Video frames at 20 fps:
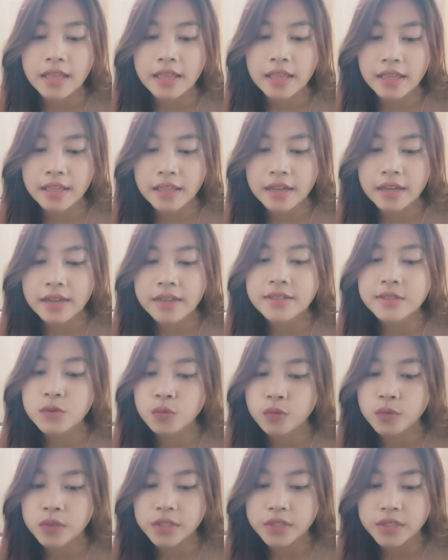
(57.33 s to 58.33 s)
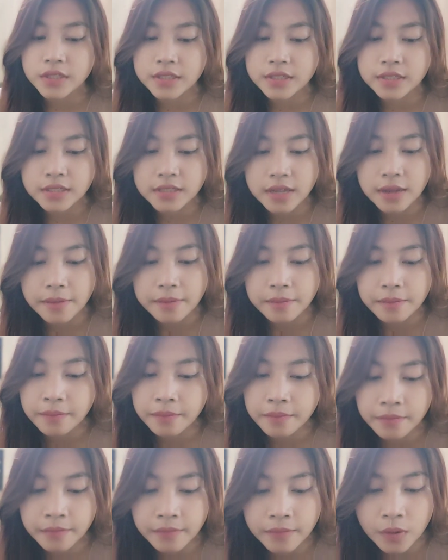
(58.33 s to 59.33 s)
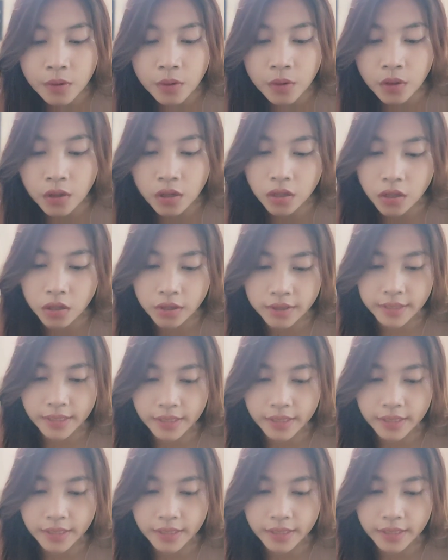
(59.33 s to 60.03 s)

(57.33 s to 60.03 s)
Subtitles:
It is what some call the